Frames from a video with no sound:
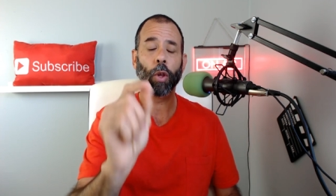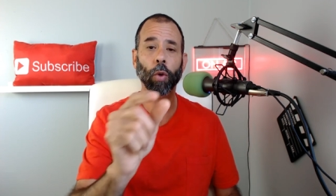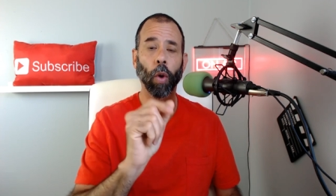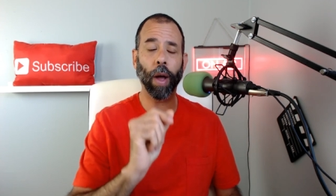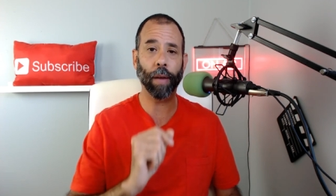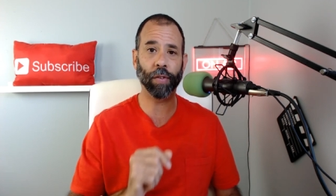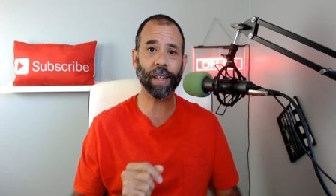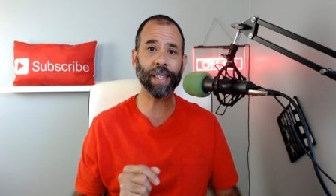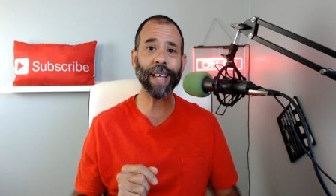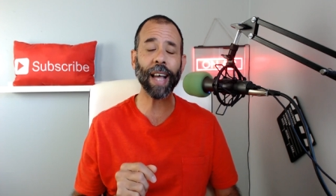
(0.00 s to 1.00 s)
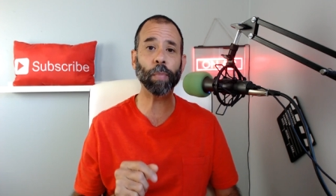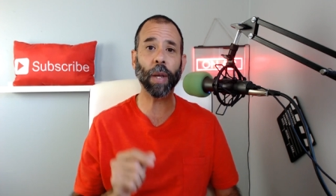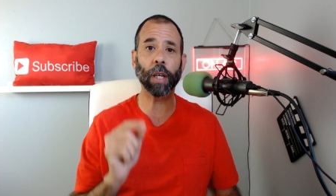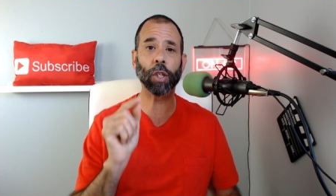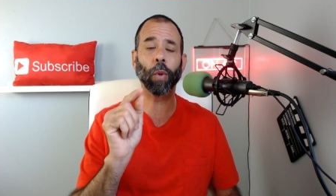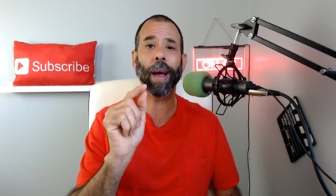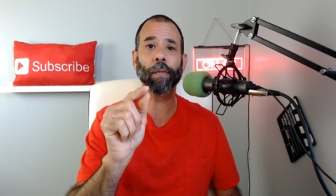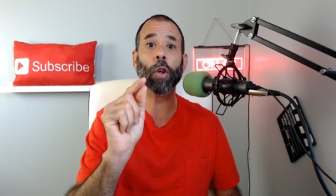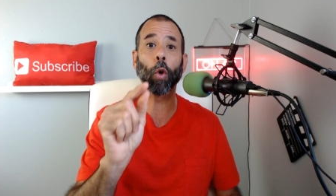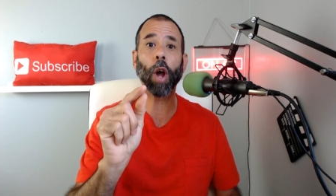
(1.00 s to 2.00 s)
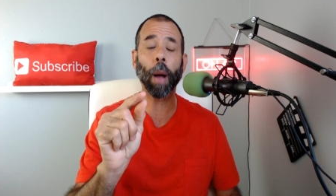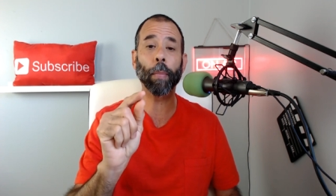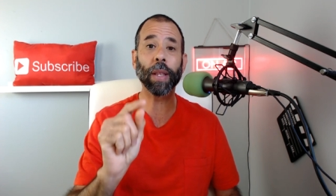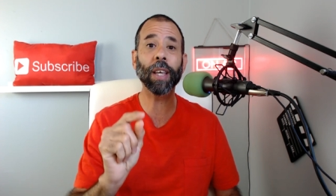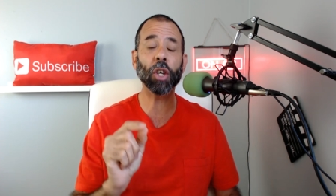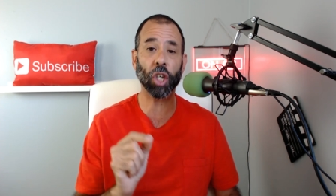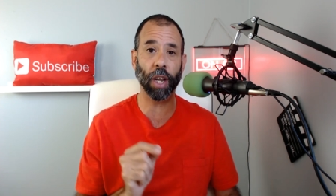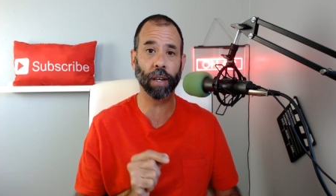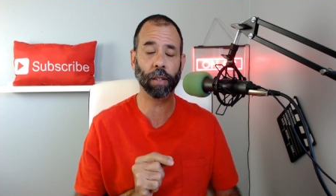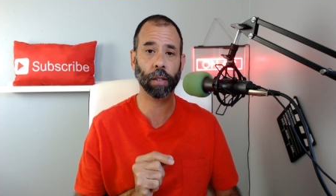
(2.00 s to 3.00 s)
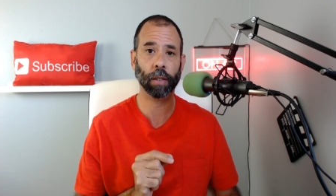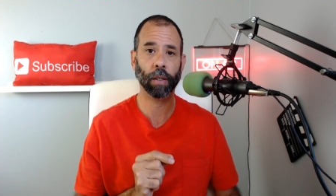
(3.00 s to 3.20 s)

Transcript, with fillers: you will have success because you will have no competition.